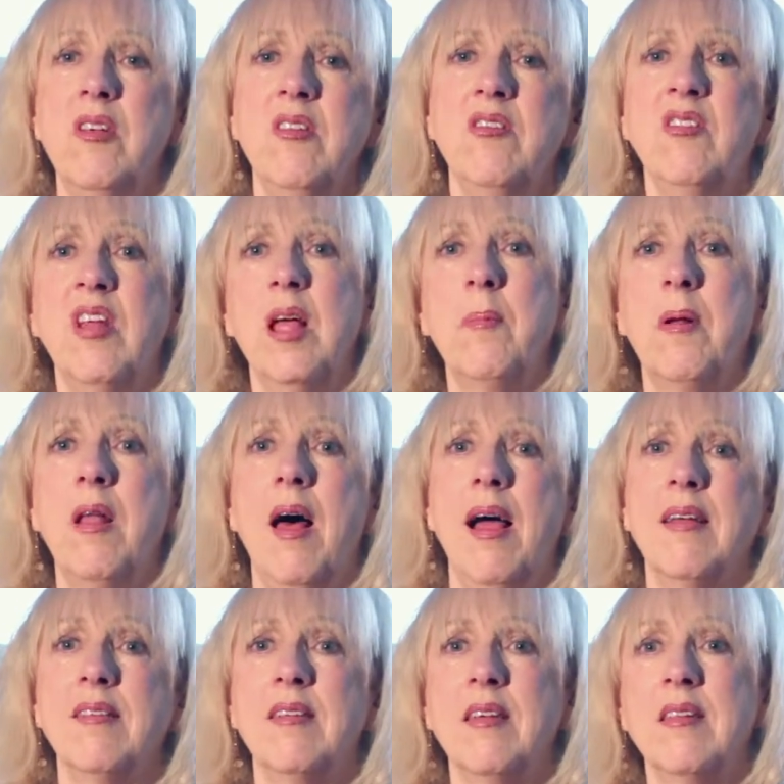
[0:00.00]

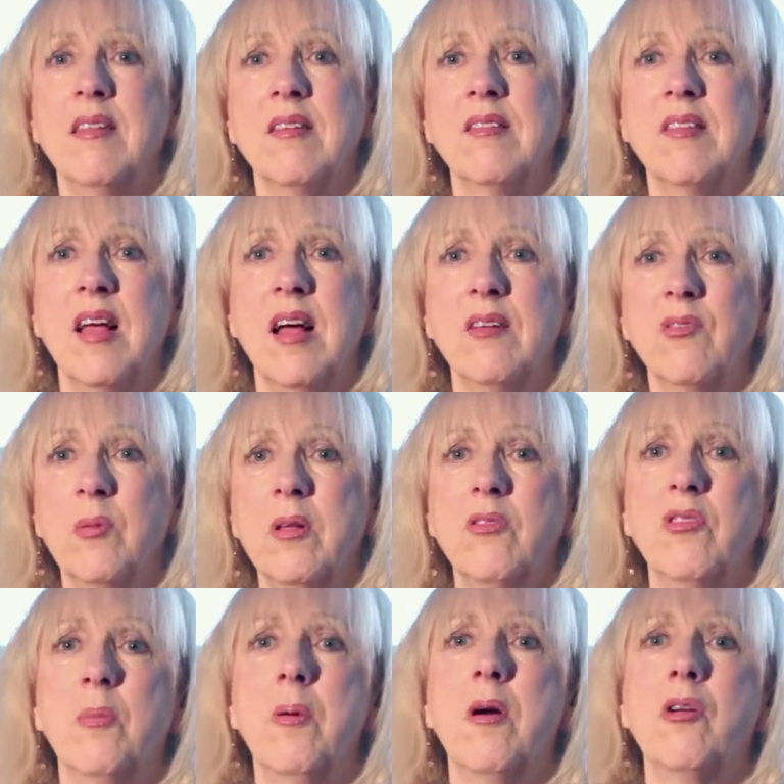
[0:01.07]
destabilizing the sounds,
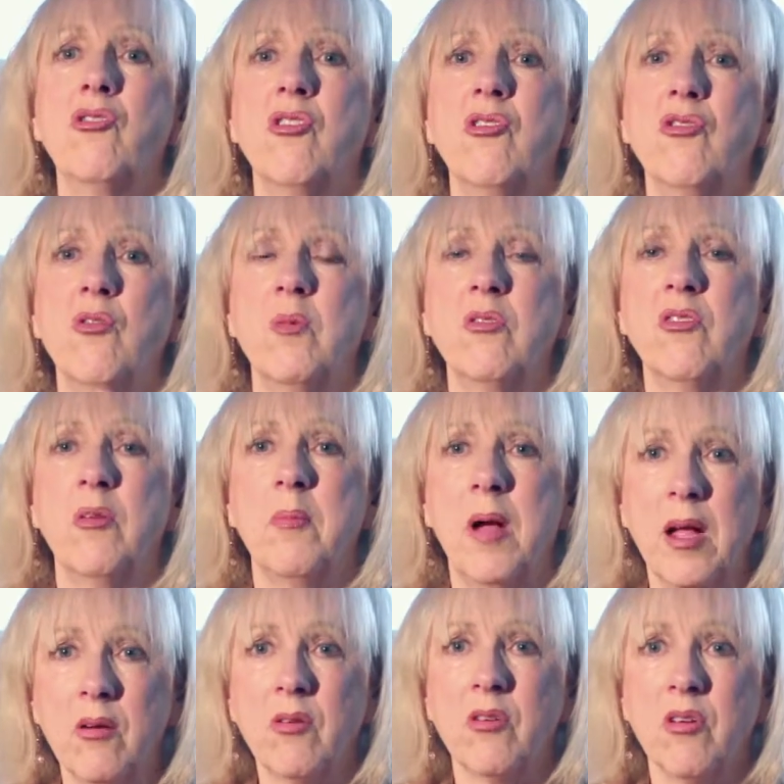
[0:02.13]
because the Partch instruments are
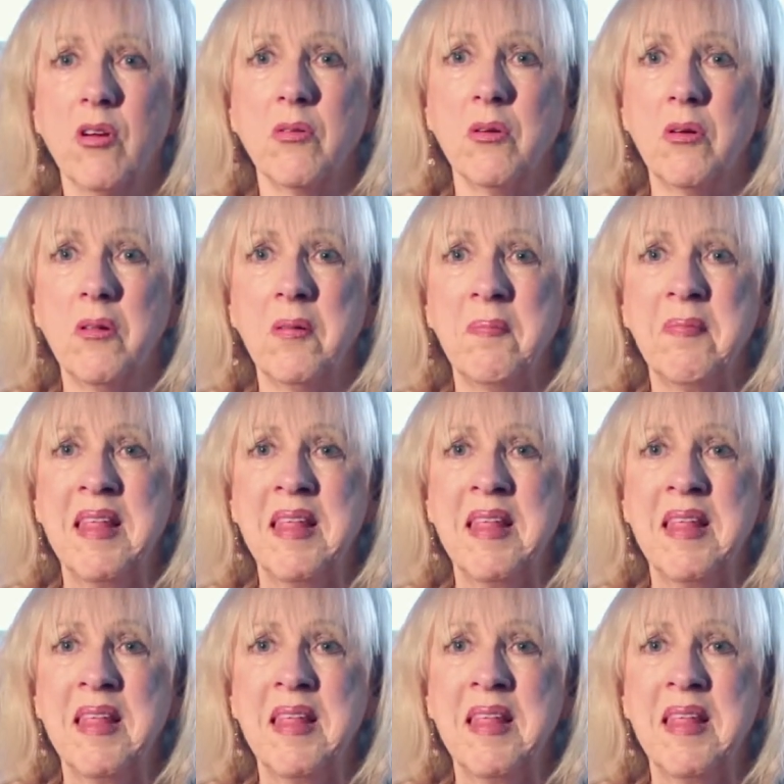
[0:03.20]
microtonal.